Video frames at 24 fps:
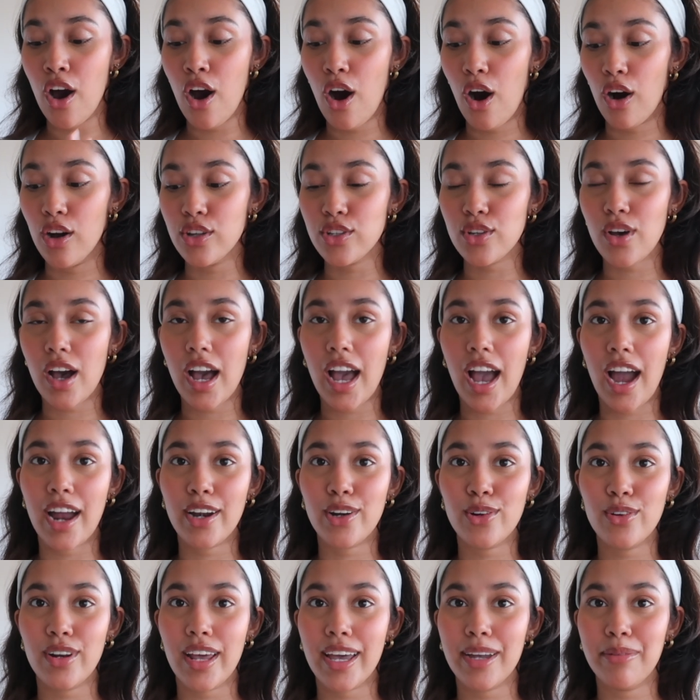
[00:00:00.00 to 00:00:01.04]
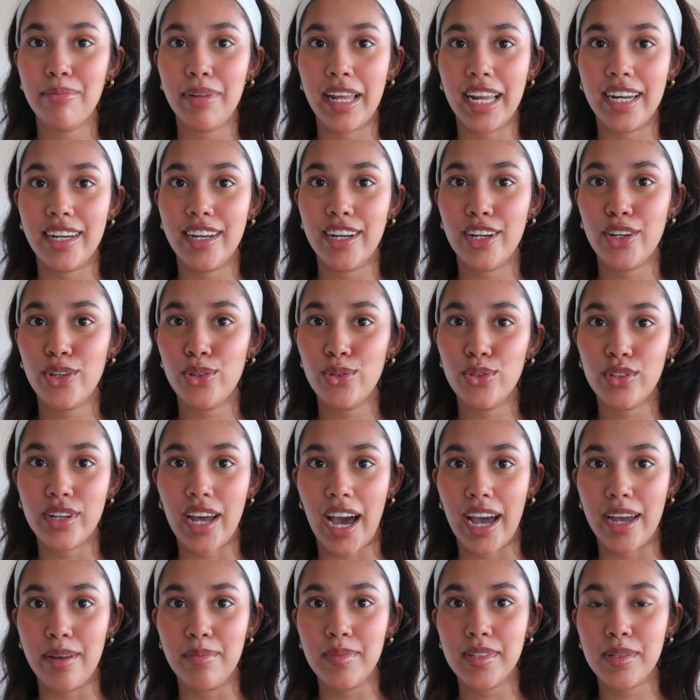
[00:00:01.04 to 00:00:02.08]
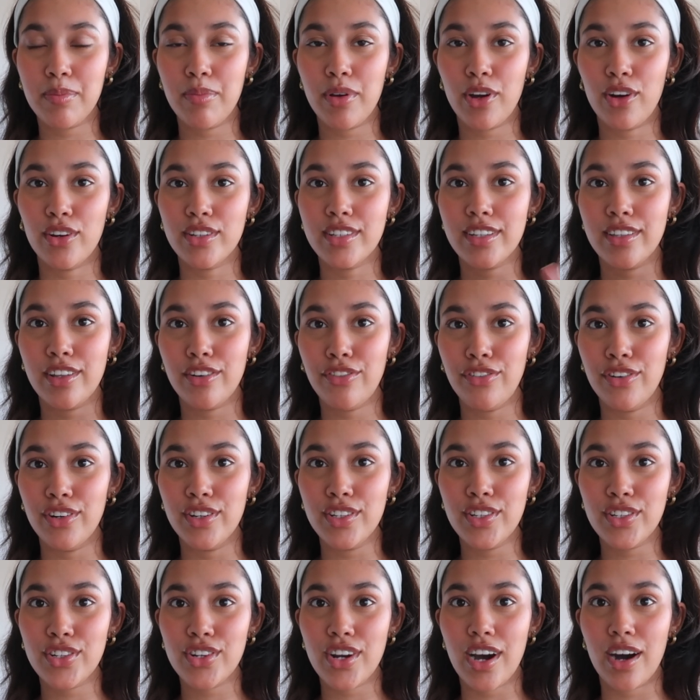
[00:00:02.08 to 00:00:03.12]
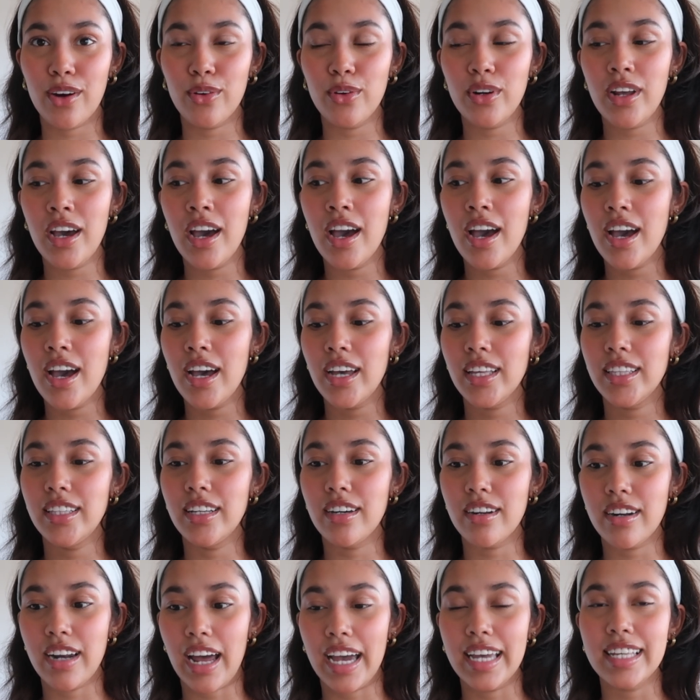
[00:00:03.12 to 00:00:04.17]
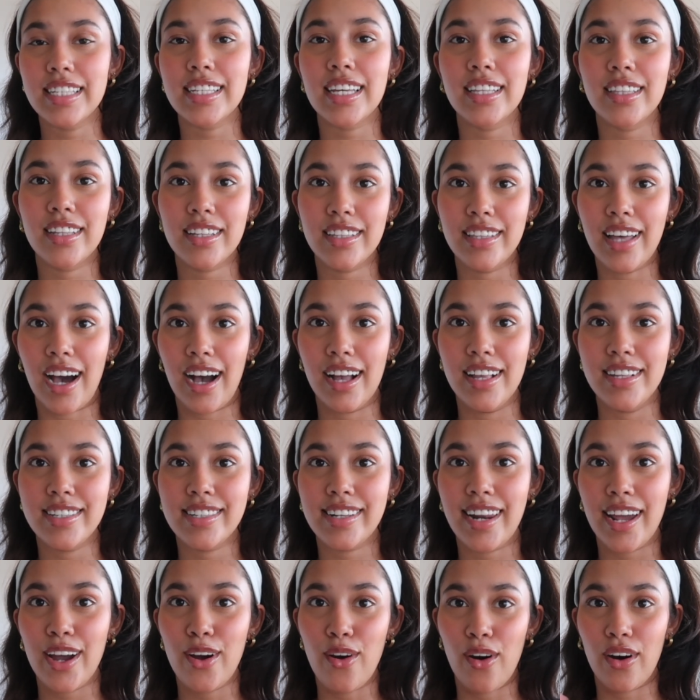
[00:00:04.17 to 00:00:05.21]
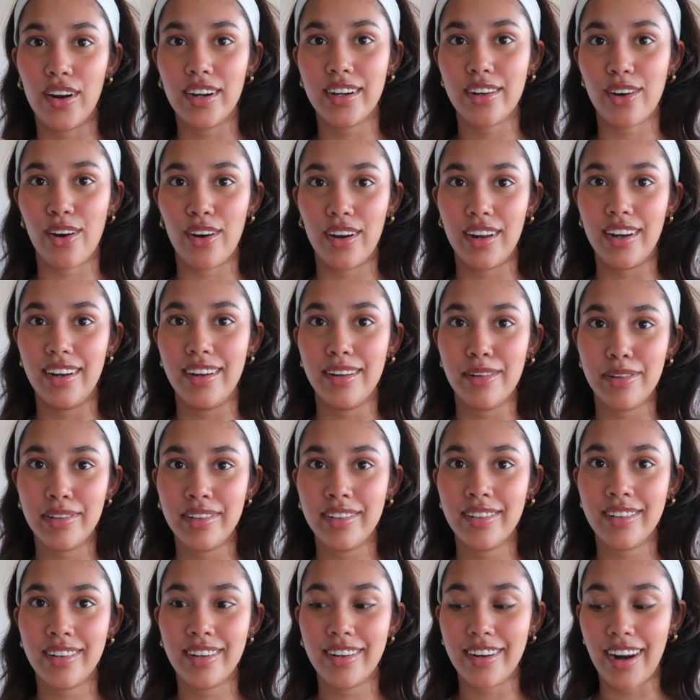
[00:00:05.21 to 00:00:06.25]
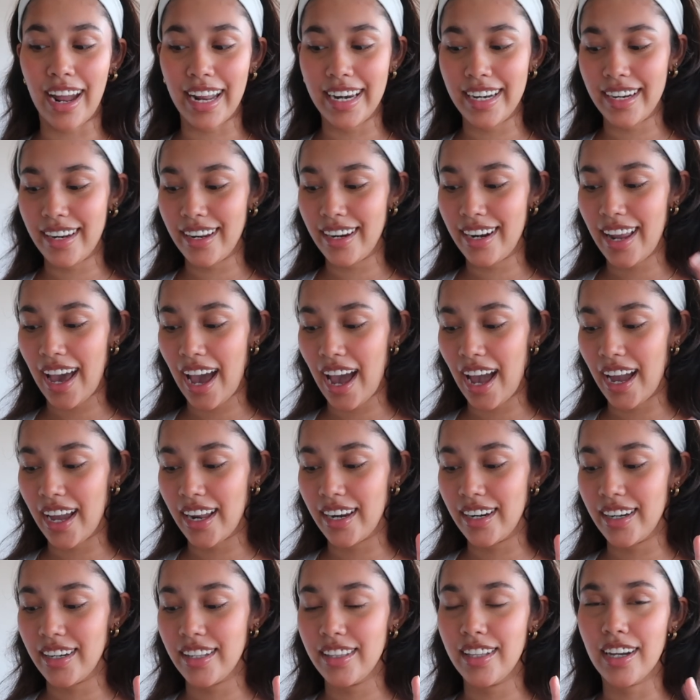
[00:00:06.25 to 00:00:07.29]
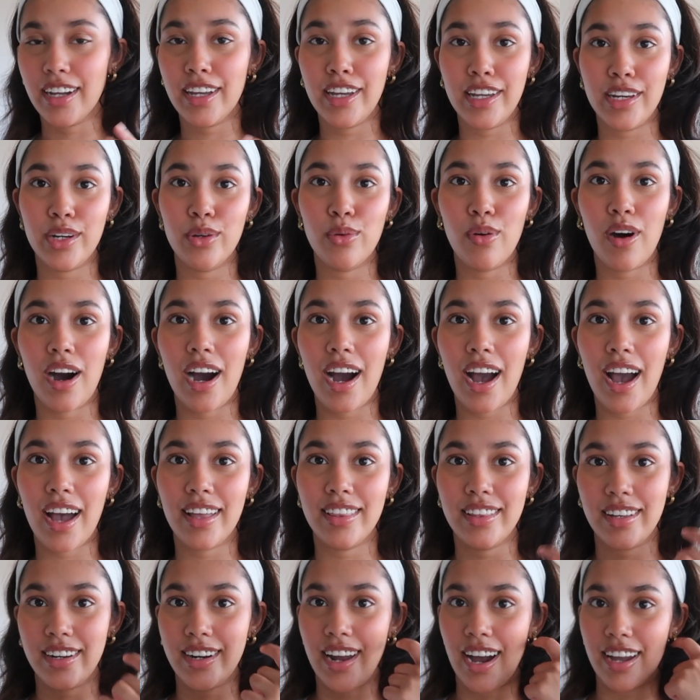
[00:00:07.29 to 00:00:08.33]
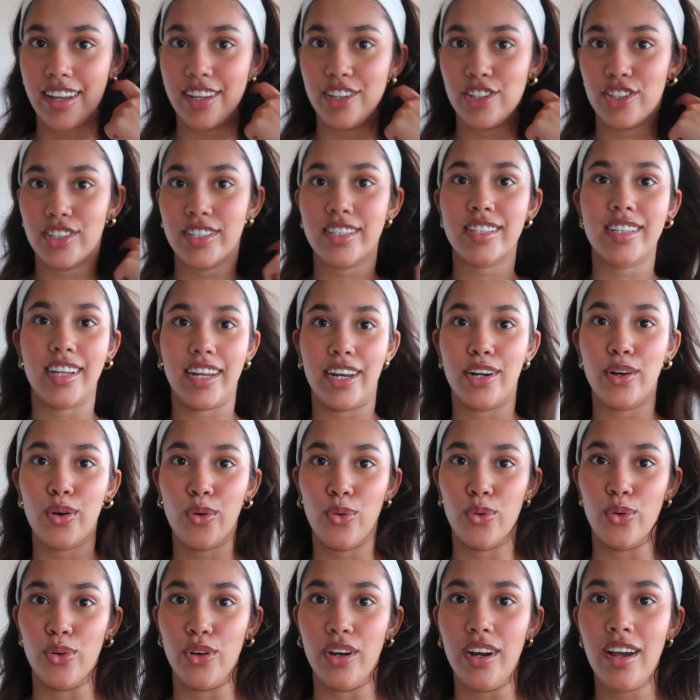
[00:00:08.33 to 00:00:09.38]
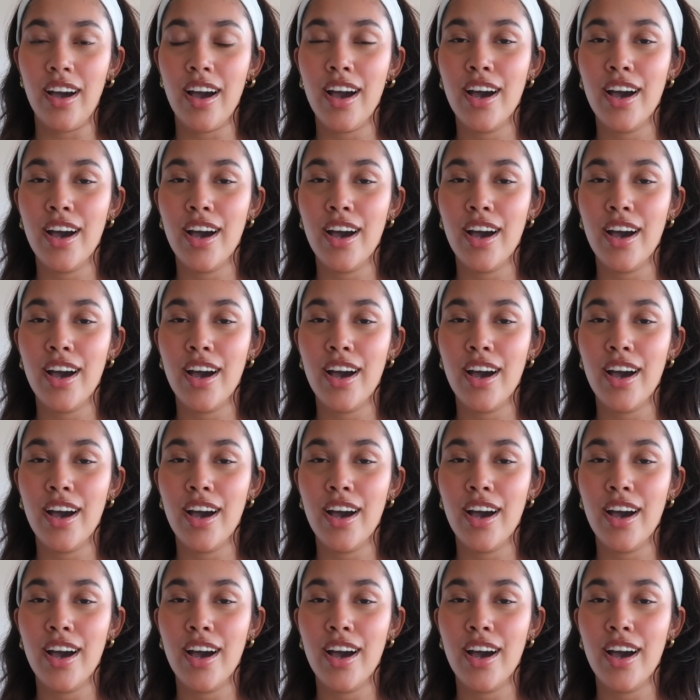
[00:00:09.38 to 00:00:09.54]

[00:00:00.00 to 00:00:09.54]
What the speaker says: Also, I had to like blend it 2 times because in the first round the rice and the dals like got all grinded and the quinoa and the ragi just stayed whole.